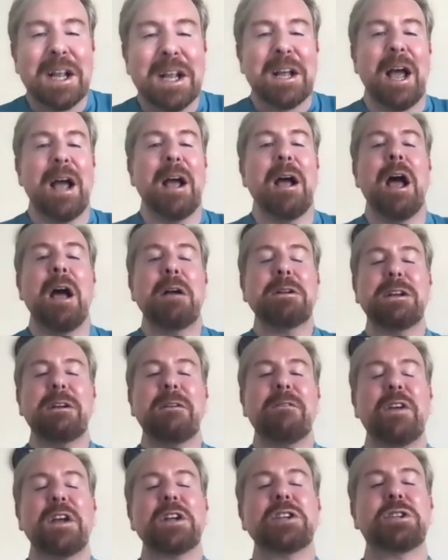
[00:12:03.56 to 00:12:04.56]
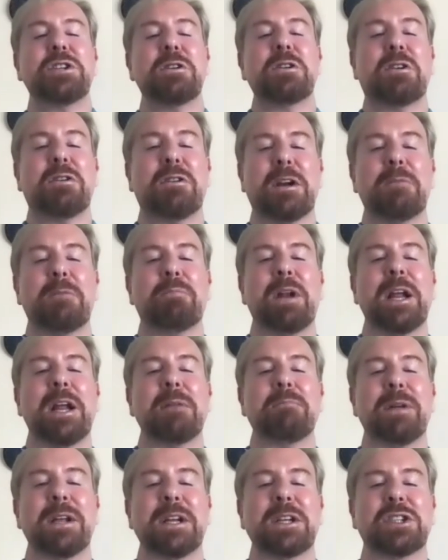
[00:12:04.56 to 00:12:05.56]
How did it affect your career playing
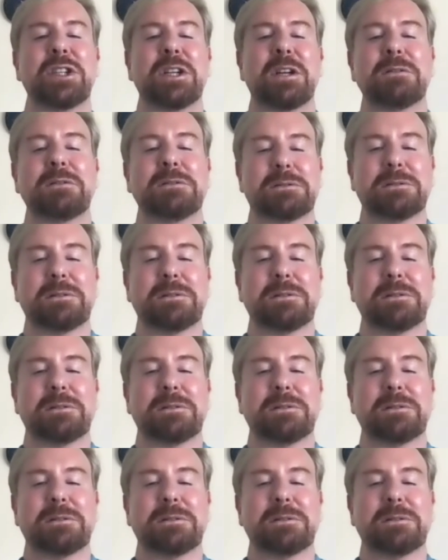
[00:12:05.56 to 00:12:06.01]
Big Jill?